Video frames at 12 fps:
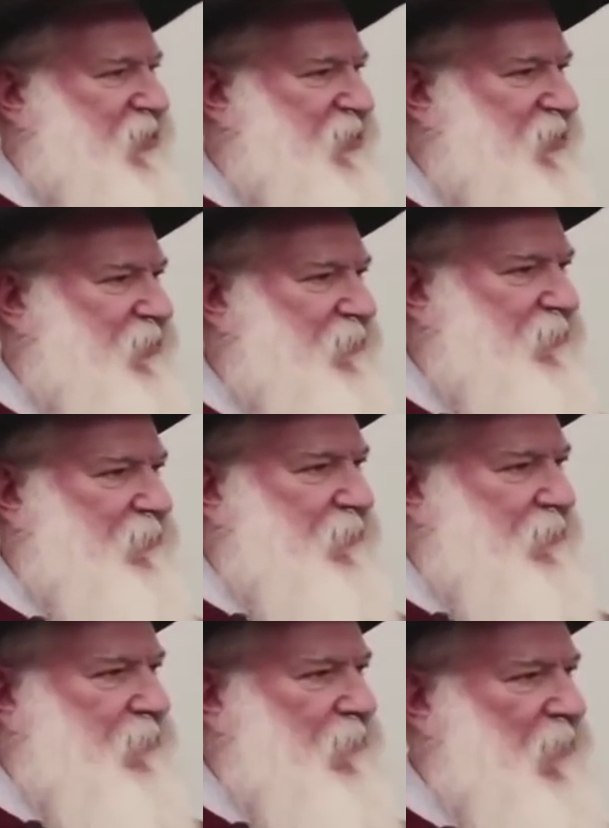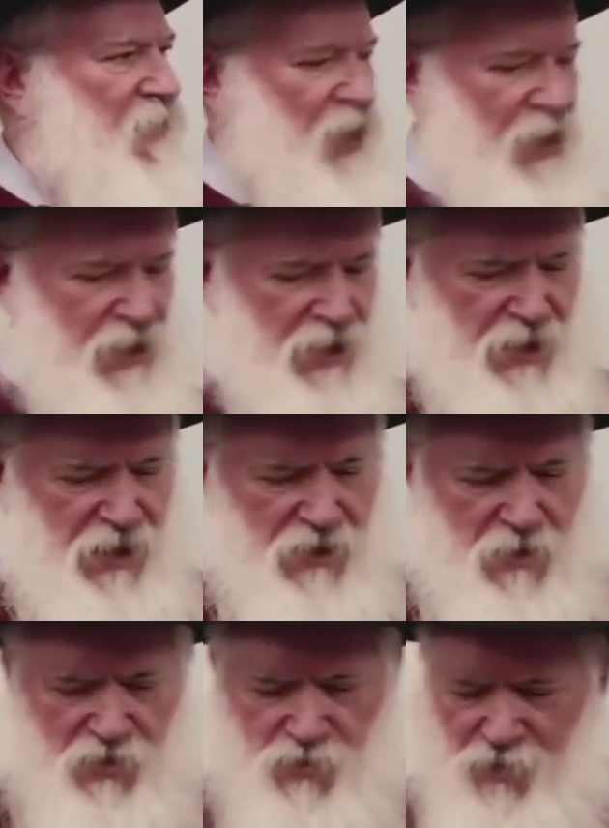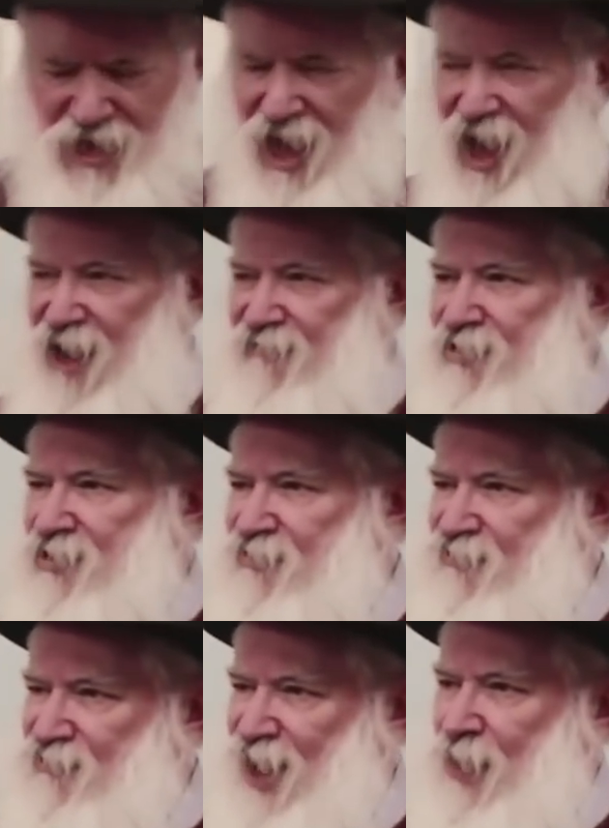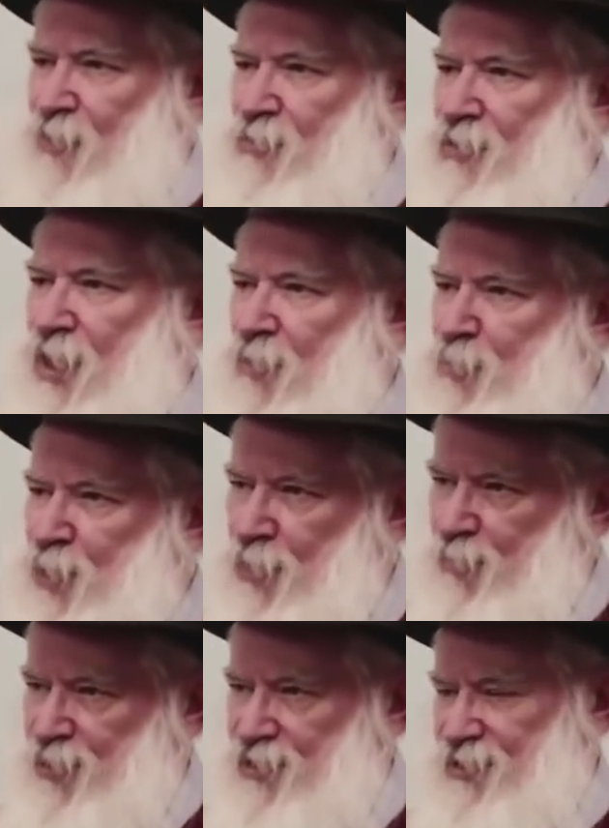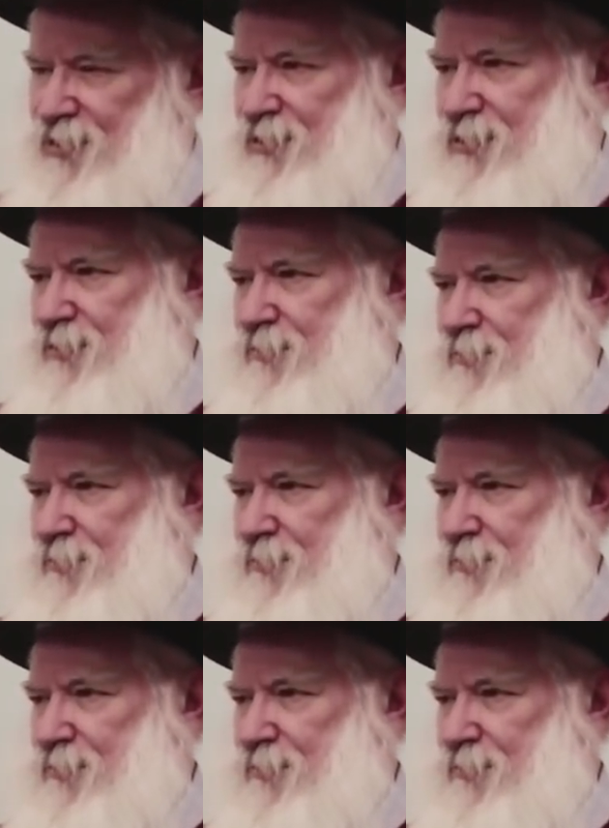this? Because we haven't found a purpose.